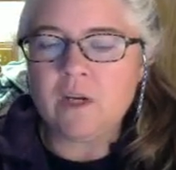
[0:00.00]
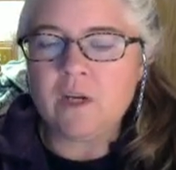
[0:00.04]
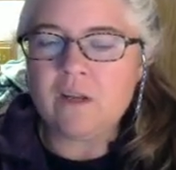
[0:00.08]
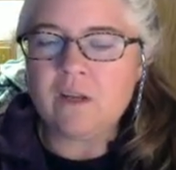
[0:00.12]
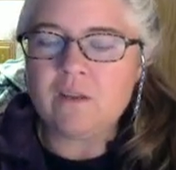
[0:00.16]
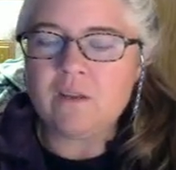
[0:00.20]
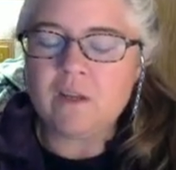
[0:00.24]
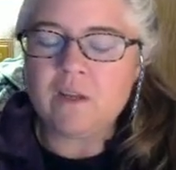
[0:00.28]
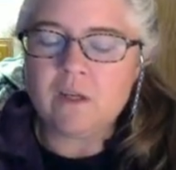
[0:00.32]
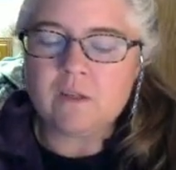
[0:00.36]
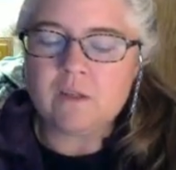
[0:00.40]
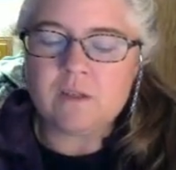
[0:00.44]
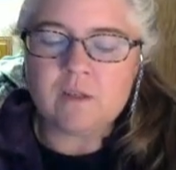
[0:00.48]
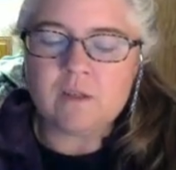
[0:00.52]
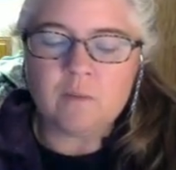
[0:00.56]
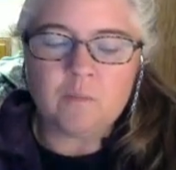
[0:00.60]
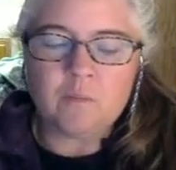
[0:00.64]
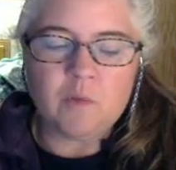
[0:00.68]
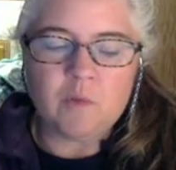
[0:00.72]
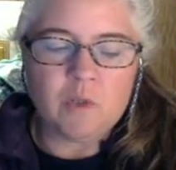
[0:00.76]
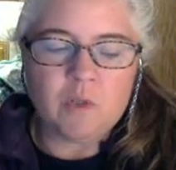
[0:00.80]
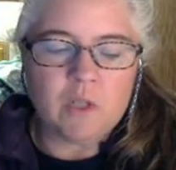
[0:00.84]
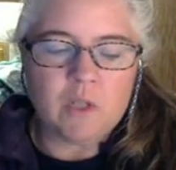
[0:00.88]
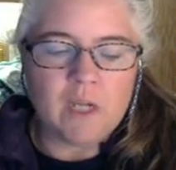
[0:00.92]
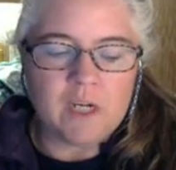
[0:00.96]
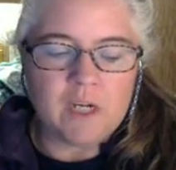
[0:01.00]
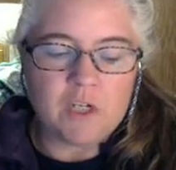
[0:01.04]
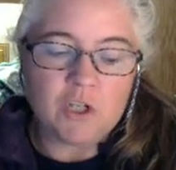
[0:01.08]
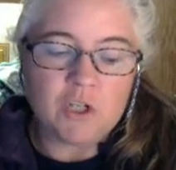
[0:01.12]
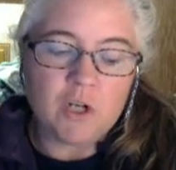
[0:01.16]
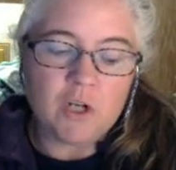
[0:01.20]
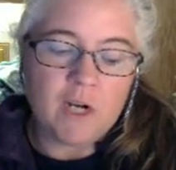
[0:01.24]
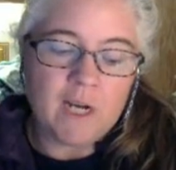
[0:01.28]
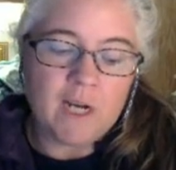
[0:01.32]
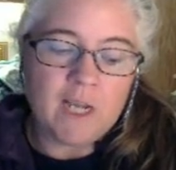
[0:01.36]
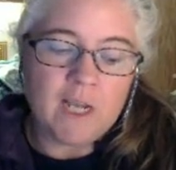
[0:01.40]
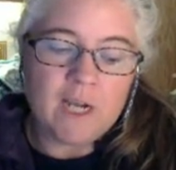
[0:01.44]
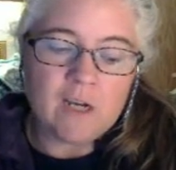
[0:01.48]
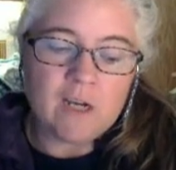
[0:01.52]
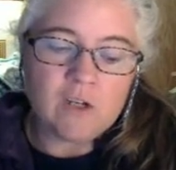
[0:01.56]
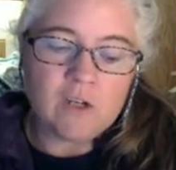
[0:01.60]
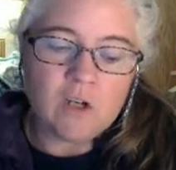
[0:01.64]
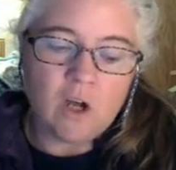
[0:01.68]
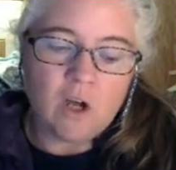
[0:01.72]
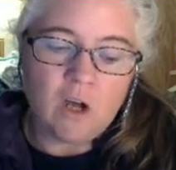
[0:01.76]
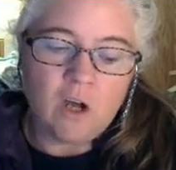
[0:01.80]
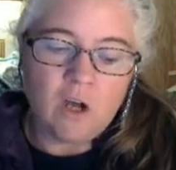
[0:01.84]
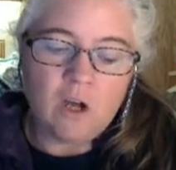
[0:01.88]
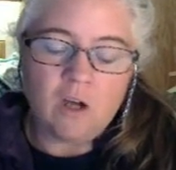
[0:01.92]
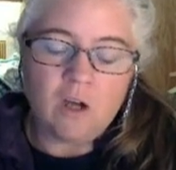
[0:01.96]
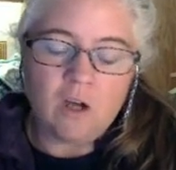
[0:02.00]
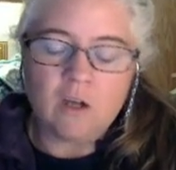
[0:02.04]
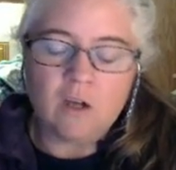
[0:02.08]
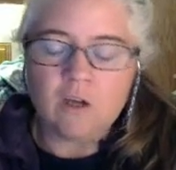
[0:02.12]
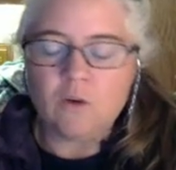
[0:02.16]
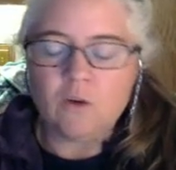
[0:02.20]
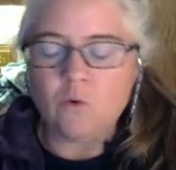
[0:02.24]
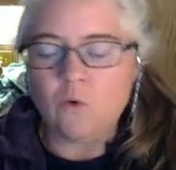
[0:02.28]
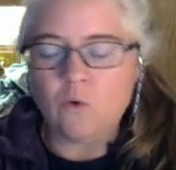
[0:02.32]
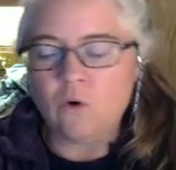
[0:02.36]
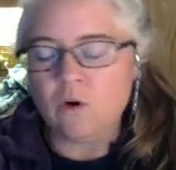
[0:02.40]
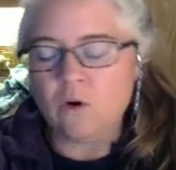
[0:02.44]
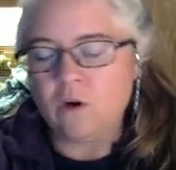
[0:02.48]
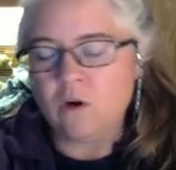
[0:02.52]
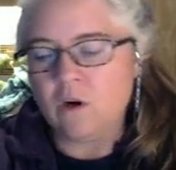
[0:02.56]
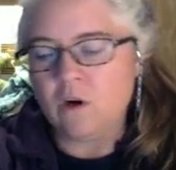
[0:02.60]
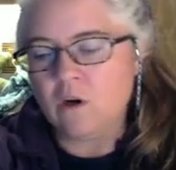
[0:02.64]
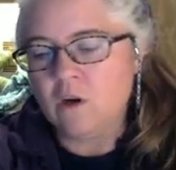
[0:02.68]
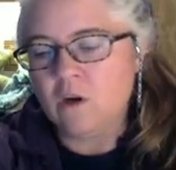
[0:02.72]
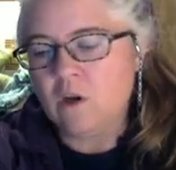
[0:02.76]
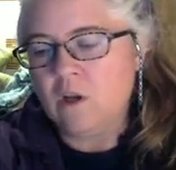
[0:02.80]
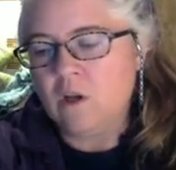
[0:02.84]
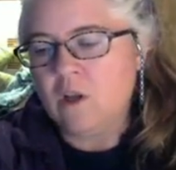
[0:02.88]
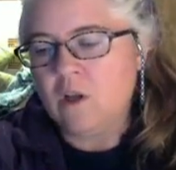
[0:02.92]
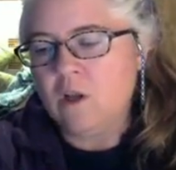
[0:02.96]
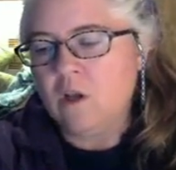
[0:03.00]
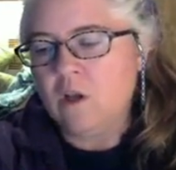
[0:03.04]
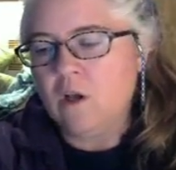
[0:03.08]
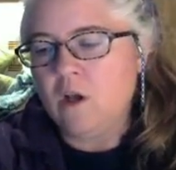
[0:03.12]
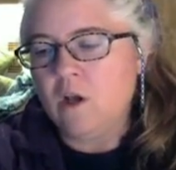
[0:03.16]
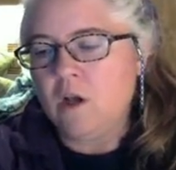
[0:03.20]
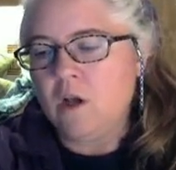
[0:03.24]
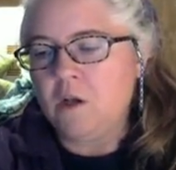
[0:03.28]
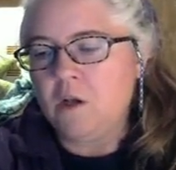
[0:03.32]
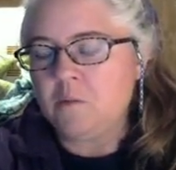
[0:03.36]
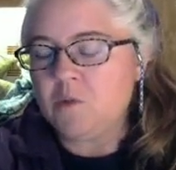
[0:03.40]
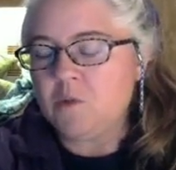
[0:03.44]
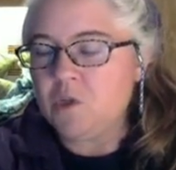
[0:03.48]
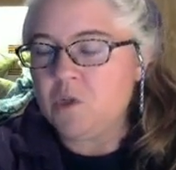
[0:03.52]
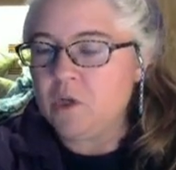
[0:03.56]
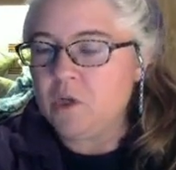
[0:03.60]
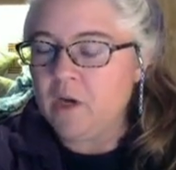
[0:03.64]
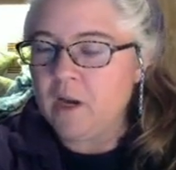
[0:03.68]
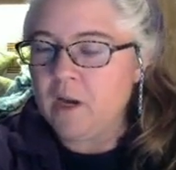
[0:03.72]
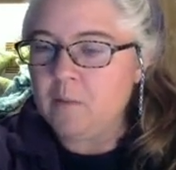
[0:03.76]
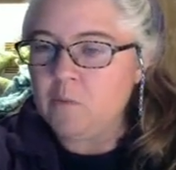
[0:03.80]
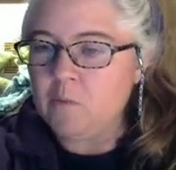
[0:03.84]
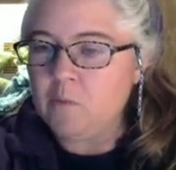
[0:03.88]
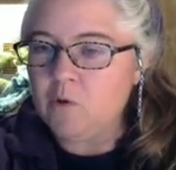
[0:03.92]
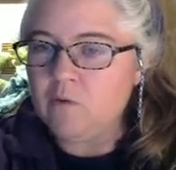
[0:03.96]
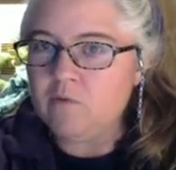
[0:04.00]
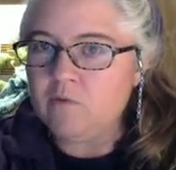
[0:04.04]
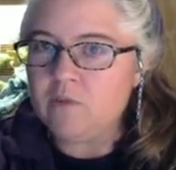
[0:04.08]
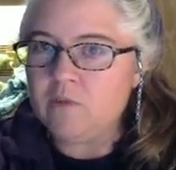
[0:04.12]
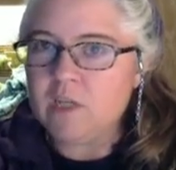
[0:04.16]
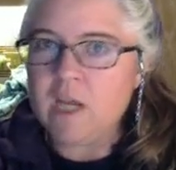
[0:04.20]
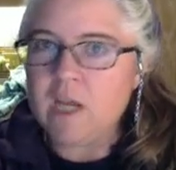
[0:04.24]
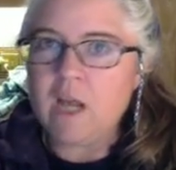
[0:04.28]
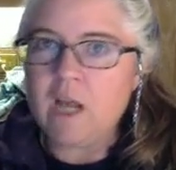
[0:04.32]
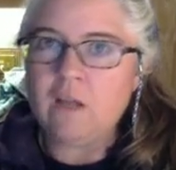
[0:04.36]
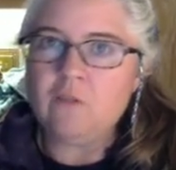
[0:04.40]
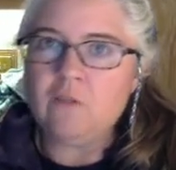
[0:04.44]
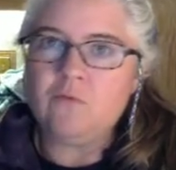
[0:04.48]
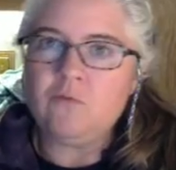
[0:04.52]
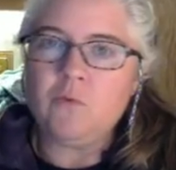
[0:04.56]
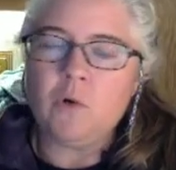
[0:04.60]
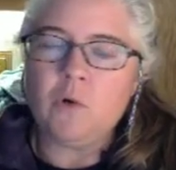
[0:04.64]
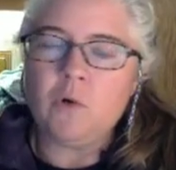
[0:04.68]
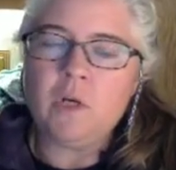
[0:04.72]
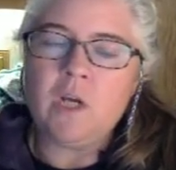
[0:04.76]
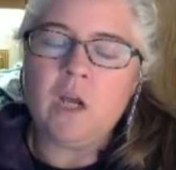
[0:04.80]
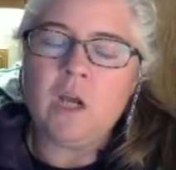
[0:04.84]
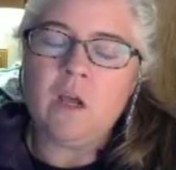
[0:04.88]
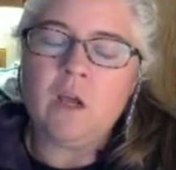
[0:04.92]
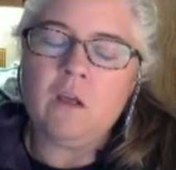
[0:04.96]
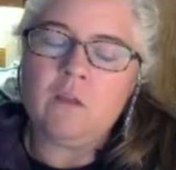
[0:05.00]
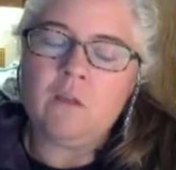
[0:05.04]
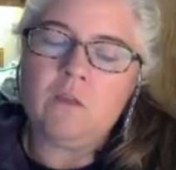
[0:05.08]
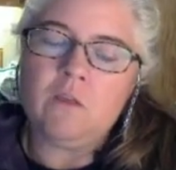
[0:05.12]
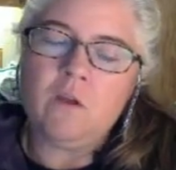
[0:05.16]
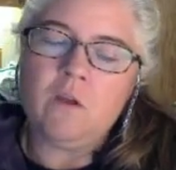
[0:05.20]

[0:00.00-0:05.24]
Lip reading: Anything simple like, should I get a dog? Or should I move to California?